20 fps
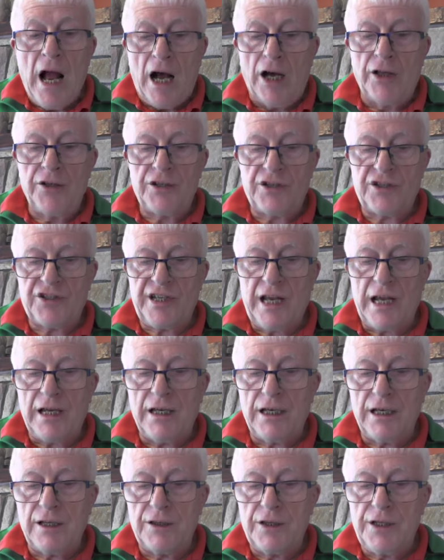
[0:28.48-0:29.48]

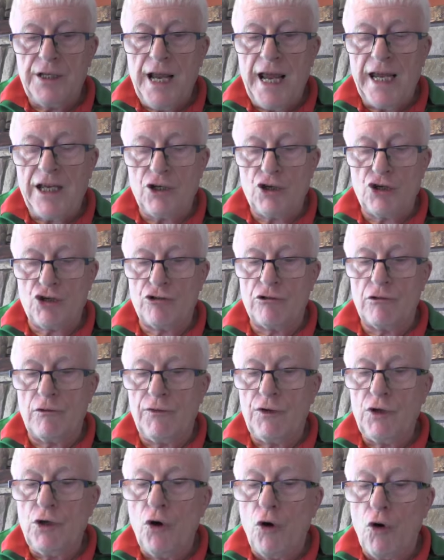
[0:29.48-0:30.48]
Understanding the nature
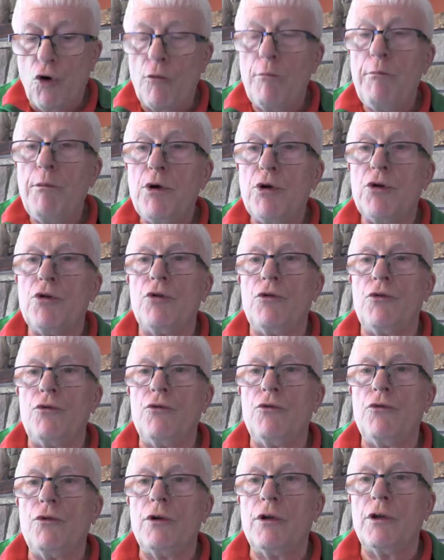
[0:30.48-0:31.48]
of your
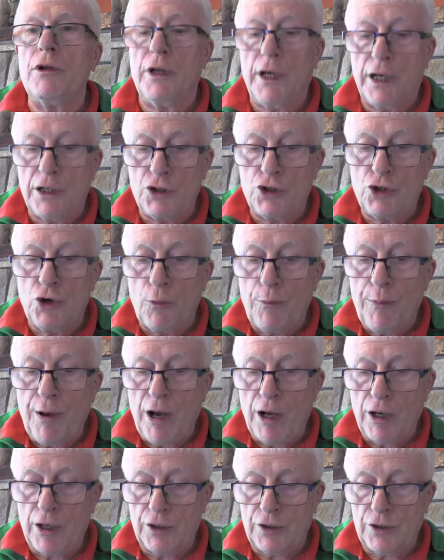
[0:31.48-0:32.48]
moon and your
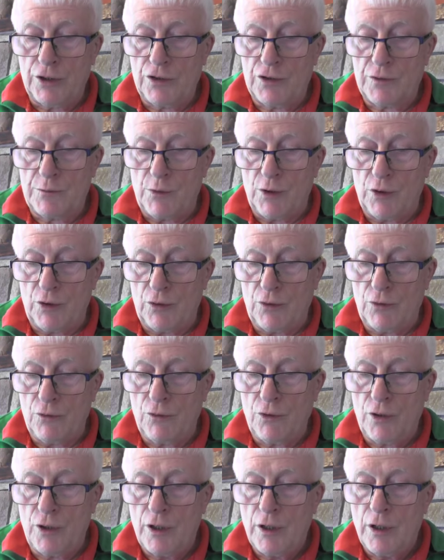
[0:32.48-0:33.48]
partner's
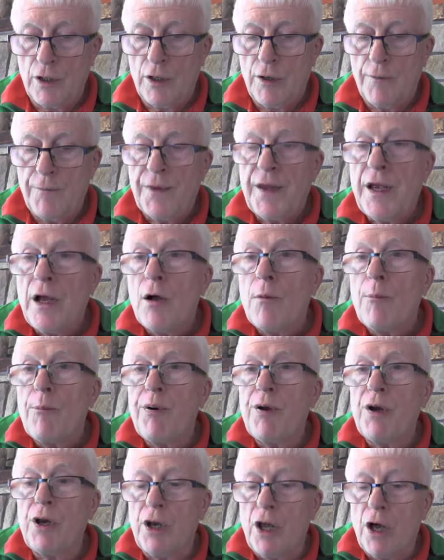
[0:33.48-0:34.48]
moon,
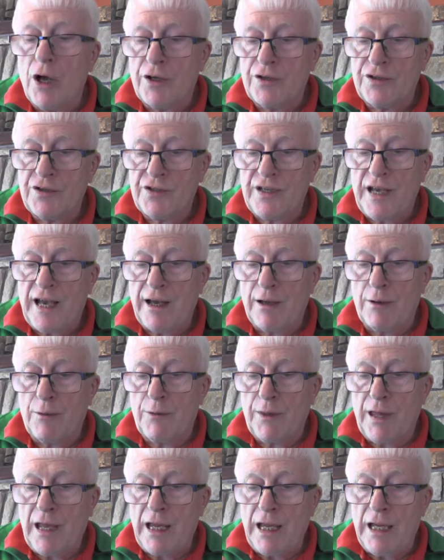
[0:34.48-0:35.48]
plus how
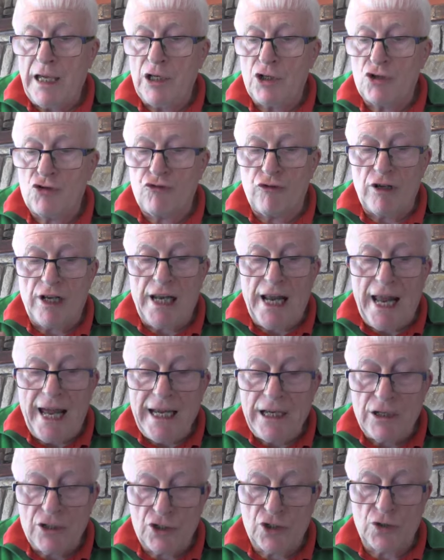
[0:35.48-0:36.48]
they each
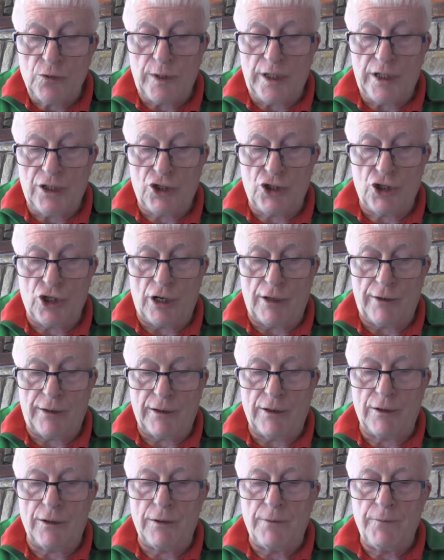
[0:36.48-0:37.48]
relate to each
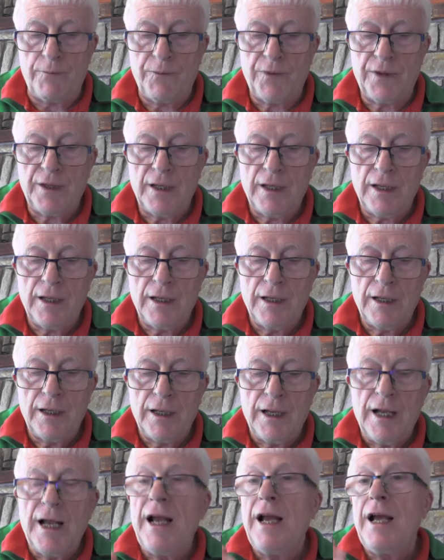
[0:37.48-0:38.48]
other,
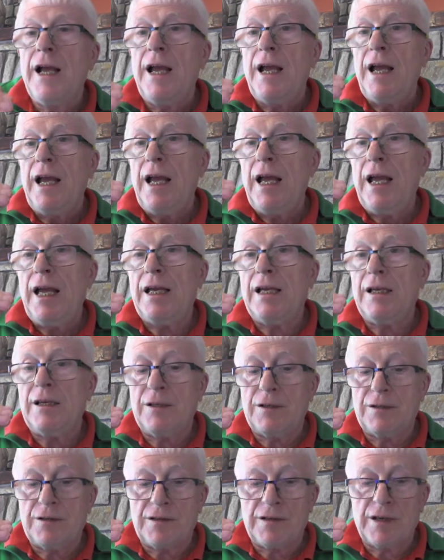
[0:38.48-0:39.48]

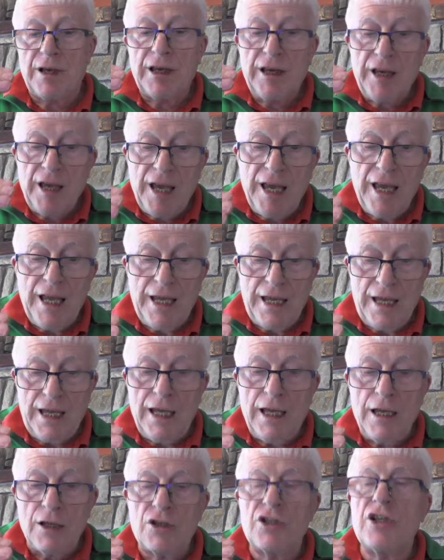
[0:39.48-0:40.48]
is
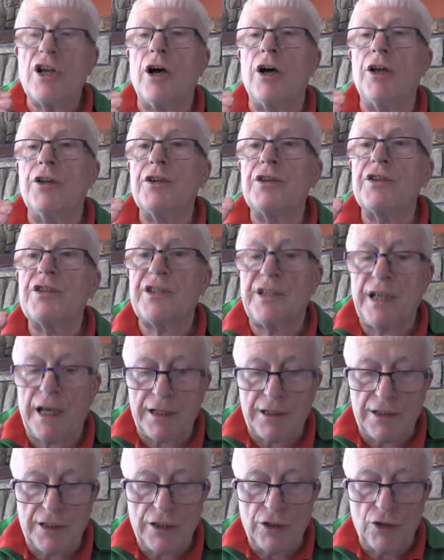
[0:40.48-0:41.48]
key to
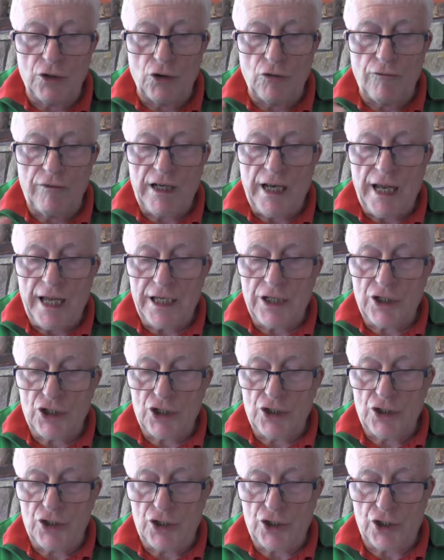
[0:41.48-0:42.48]
understanding your
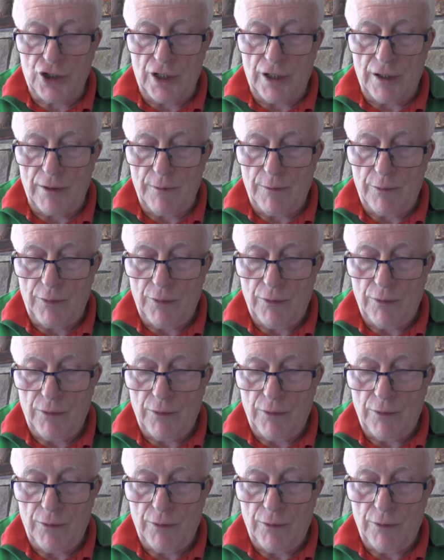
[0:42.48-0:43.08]
relationship.